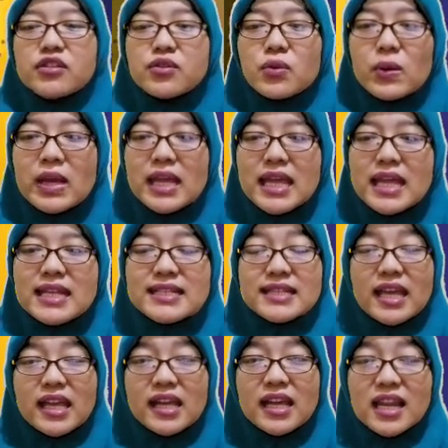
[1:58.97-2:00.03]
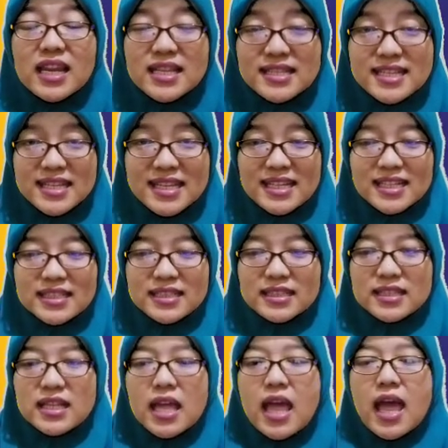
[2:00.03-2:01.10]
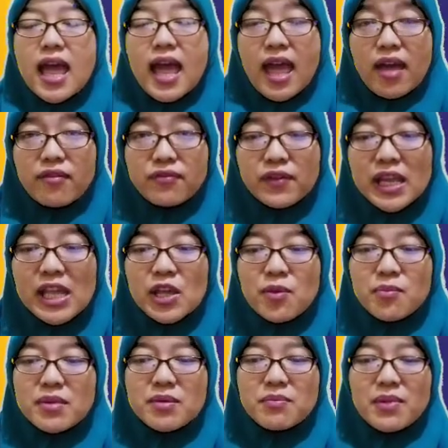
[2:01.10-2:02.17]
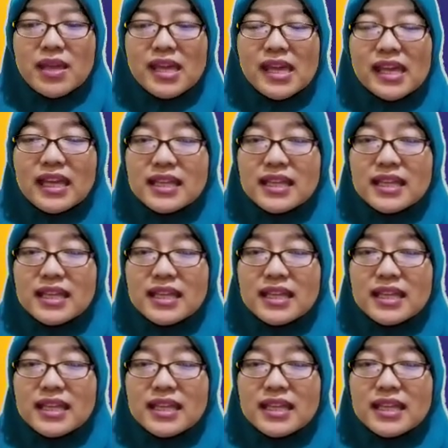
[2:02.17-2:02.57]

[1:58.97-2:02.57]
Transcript: 3. Psychological. Every human being